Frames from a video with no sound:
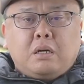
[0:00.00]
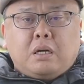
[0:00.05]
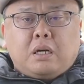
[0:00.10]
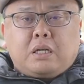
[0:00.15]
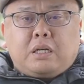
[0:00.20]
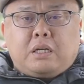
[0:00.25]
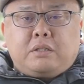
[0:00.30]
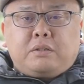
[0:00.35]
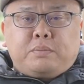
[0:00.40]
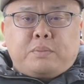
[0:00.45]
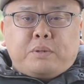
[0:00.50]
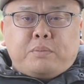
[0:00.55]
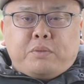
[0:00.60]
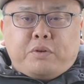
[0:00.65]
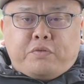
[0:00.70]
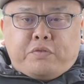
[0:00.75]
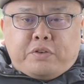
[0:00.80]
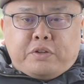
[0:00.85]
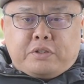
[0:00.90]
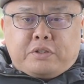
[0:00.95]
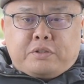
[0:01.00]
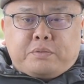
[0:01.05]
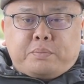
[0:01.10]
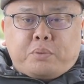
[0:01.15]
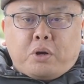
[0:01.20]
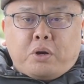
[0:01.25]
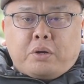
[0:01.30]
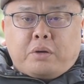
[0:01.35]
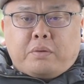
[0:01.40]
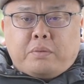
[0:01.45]
I guess when we first
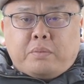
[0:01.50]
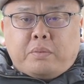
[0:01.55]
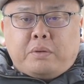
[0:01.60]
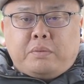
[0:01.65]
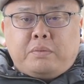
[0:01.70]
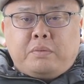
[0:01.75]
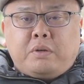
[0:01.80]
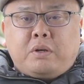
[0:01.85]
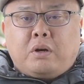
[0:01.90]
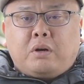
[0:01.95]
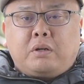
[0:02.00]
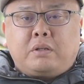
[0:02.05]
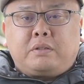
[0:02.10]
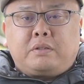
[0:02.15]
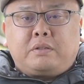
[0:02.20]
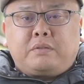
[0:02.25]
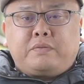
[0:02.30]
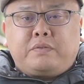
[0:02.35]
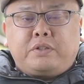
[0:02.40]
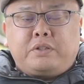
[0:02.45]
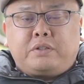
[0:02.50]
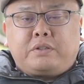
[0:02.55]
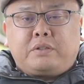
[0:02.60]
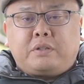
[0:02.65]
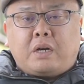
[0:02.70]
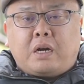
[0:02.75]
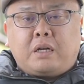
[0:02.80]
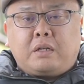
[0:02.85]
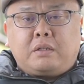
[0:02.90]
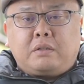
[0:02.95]
spoke, when you guys first
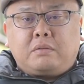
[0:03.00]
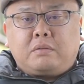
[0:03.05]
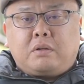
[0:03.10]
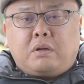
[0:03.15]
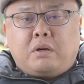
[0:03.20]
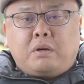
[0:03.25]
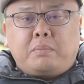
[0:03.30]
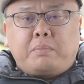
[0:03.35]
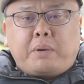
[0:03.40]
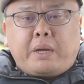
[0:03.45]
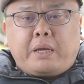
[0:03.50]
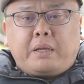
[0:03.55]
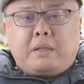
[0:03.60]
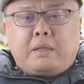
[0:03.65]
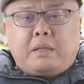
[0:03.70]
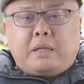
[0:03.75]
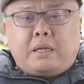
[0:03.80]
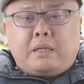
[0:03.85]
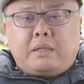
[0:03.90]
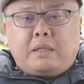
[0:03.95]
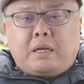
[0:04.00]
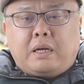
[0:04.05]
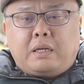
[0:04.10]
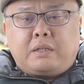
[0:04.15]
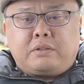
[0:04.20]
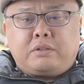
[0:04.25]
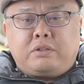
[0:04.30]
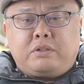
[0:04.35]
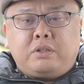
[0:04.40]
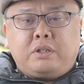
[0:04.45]
started going back late
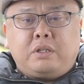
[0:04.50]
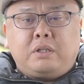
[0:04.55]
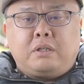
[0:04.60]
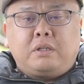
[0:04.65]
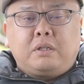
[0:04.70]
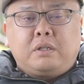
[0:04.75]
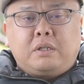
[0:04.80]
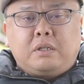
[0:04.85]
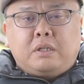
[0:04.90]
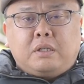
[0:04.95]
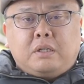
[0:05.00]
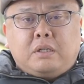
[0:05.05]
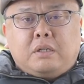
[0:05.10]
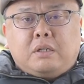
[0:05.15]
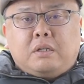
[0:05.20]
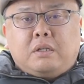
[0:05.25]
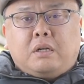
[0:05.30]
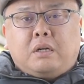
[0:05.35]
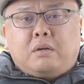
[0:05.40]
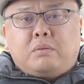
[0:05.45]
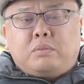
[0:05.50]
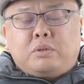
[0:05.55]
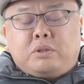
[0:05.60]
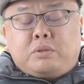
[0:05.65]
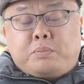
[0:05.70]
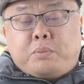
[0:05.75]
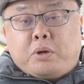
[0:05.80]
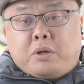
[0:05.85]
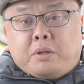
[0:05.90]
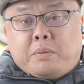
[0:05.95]
last year, um, we
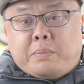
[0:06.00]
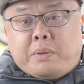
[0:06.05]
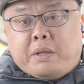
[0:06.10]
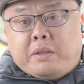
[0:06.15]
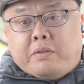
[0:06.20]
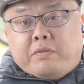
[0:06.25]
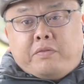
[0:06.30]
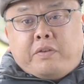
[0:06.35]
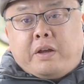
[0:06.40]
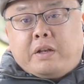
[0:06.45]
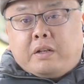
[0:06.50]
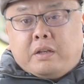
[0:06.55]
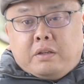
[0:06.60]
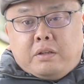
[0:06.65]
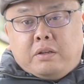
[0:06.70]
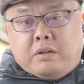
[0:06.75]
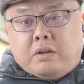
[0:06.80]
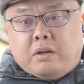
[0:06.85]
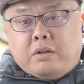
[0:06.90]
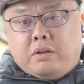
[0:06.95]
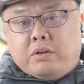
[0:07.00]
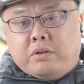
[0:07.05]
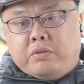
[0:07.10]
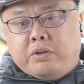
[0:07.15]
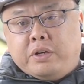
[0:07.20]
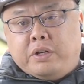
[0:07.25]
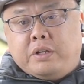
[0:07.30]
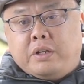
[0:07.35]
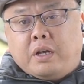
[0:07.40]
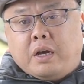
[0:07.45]
spoke about the fact that you know you're
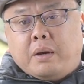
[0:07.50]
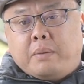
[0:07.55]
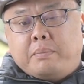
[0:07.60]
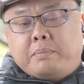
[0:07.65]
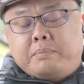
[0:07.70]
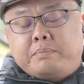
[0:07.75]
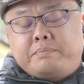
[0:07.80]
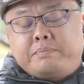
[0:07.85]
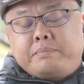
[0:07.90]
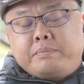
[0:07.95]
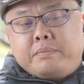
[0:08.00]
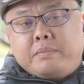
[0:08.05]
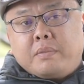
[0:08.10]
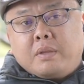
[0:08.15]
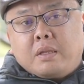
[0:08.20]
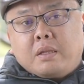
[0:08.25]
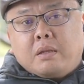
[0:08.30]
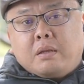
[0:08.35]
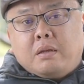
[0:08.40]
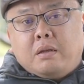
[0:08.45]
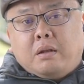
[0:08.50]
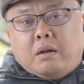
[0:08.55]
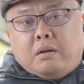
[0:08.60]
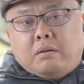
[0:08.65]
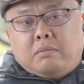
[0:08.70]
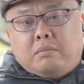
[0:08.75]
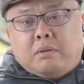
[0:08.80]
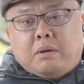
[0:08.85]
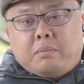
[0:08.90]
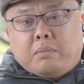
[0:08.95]
in um, you
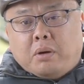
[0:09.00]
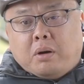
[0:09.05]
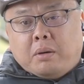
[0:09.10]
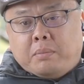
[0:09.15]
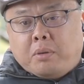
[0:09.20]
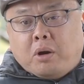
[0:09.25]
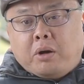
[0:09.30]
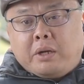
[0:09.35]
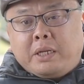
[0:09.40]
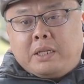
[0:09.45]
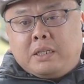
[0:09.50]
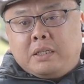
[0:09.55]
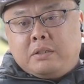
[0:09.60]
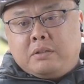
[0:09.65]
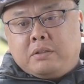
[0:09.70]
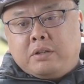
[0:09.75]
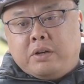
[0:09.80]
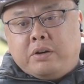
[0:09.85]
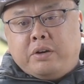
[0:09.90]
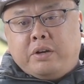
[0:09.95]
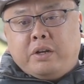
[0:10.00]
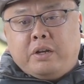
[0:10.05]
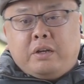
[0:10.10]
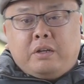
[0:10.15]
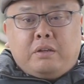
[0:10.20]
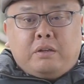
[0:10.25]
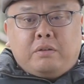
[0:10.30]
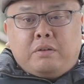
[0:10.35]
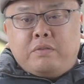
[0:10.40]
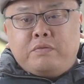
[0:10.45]
know a, a, mining lease area,
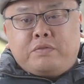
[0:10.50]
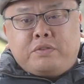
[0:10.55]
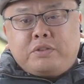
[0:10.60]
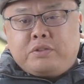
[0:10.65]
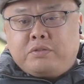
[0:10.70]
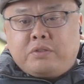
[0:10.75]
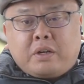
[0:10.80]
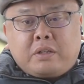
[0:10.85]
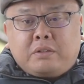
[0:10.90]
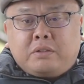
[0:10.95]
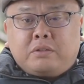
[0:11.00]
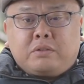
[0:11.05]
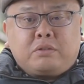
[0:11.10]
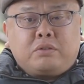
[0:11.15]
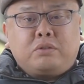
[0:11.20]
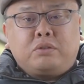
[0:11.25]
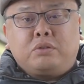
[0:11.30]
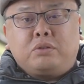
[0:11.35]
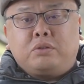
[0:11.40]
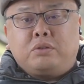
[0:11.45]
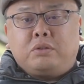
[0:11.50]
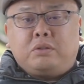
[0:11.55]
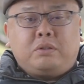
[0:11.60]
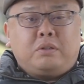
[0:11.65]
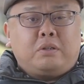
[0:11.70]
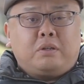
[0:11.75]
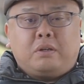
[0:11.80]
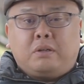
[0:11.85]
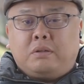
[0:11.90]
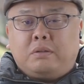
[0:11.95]
your infrastructure's good,
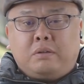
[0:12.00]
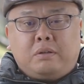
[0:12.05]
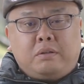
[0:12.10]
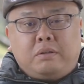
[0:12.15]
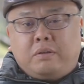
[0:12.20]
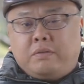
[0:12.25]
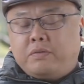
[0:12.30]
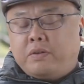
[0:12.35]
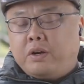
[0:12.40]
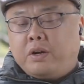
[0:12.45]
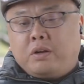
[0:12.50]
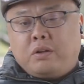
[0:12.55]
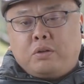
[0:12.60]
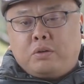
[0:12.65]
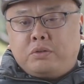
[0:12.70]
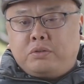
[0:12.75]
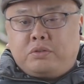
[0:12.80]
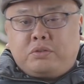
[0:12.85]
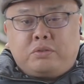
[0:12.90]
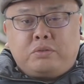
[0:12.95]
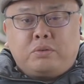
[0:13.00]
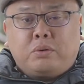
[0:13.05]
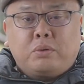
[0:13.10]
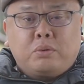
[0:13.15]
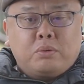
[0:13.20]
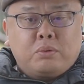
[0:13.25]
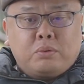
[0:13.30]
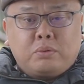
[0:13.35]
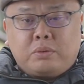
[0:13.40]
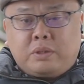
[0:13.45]
you know you, are very close to
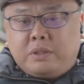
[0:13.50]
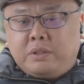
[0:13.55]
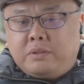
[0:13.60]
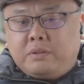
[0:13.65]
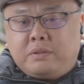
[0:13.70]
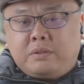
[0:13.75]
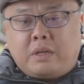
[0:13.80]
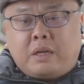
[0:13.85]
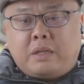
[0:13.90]
all these